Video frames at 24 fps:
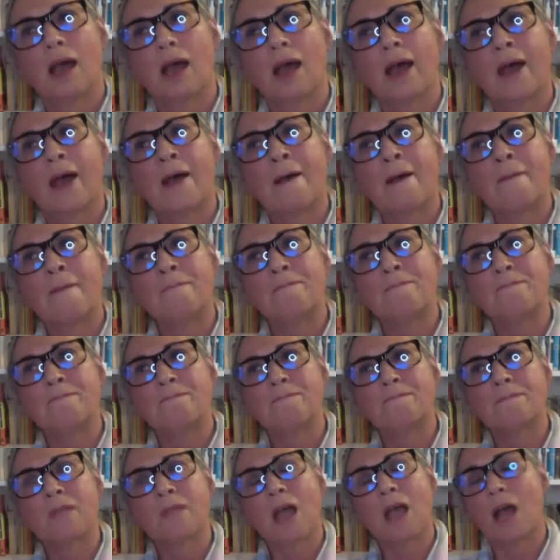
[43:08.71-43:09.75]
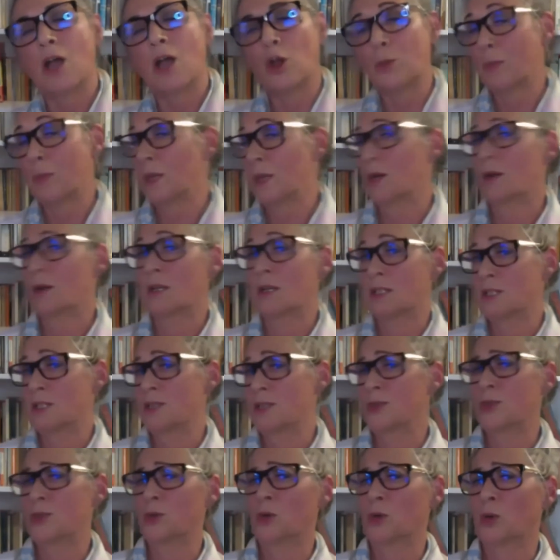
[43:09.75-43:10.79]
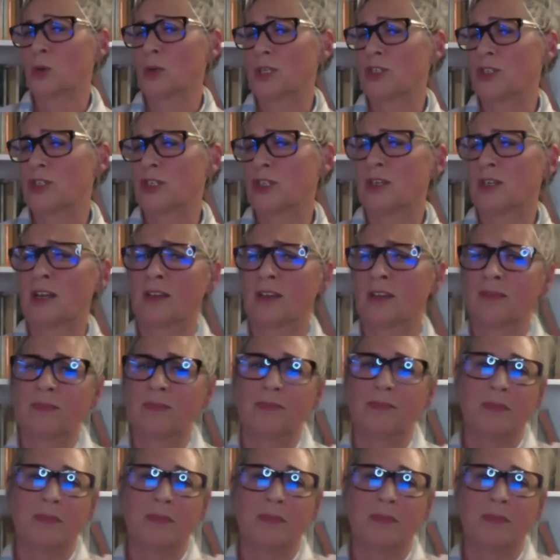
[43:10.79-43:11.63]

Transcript: I hope that answers your question.